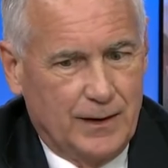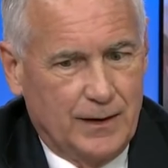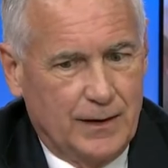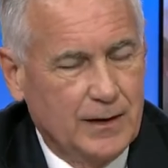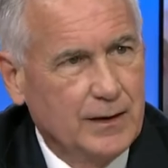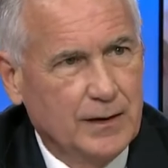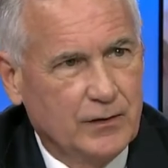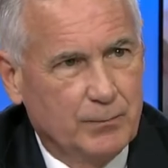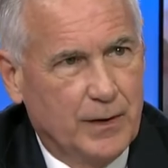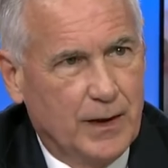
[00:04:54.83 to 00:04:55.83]
he
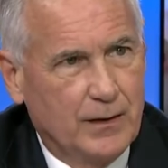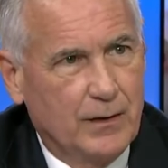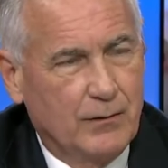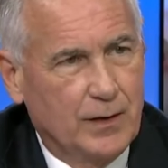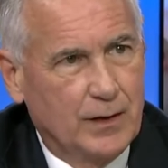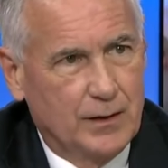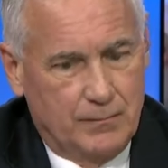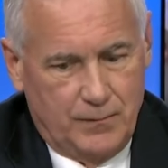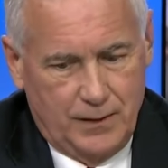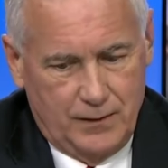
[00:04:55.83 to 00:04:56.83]
has been
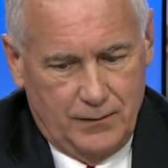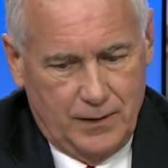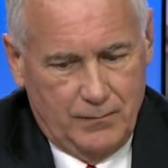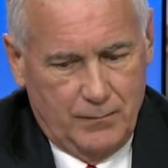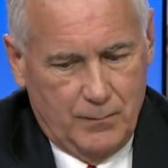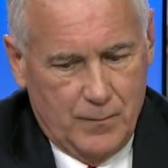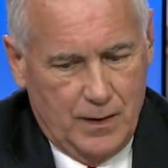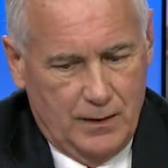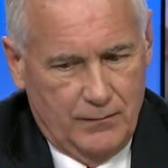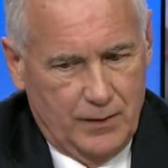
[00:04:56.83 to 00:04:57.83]
the
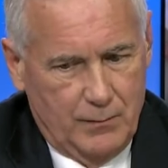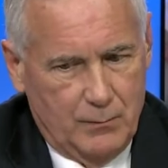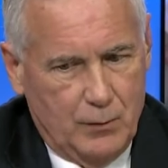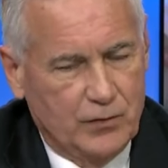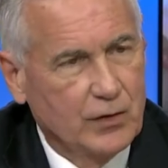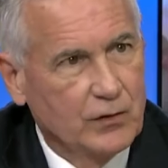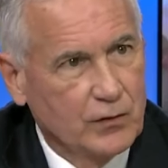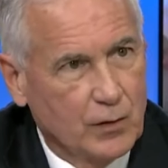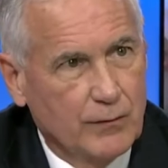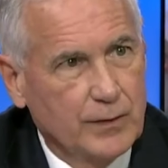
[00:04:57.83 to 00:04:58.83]
most
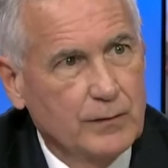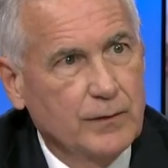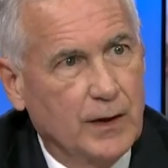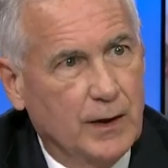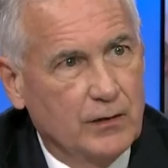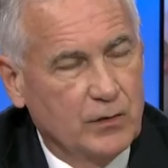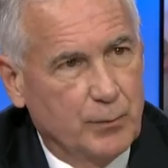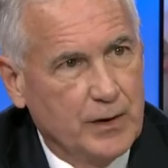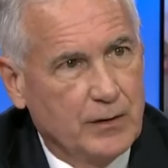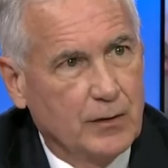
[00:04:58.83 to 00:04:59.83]
conservative
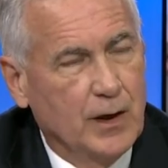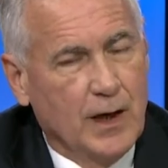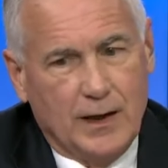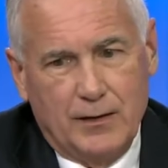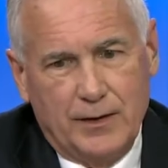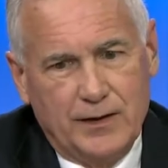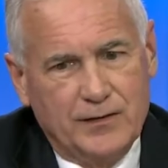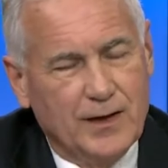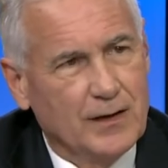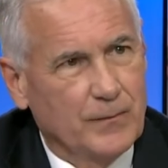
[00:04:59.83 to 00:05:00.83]
Speaker. You know,
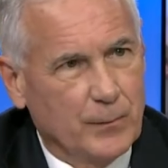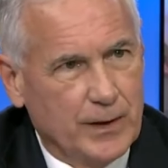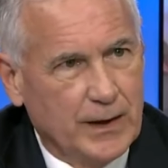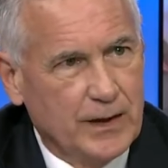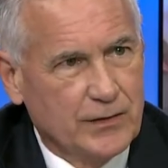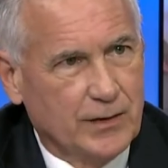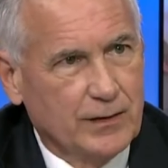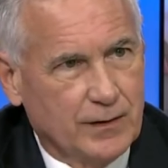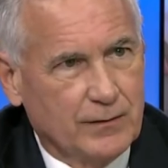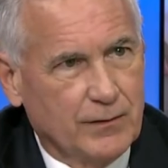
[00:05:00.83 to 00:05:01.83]
he's not a free agent.
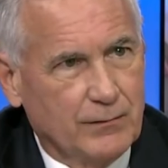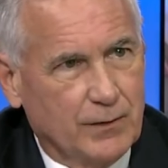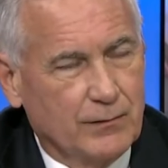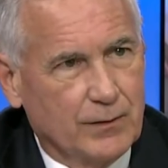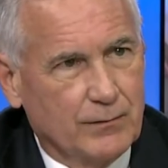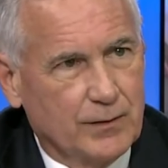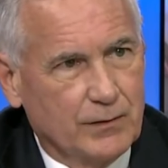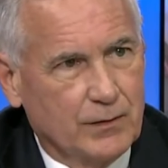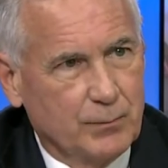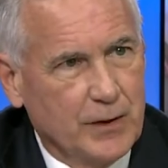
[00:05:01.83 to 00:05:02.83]

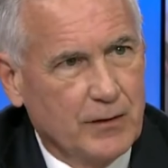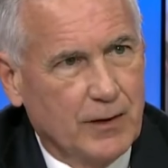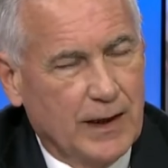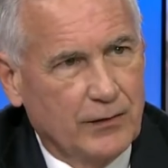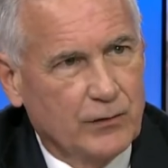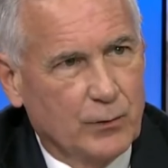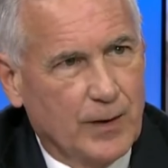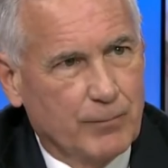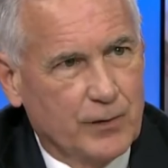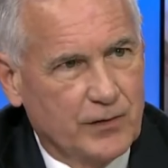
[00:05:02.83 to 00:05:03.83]
The Speaker has to
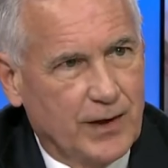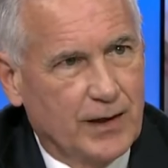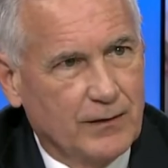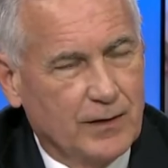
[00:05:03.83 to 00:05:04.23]
represent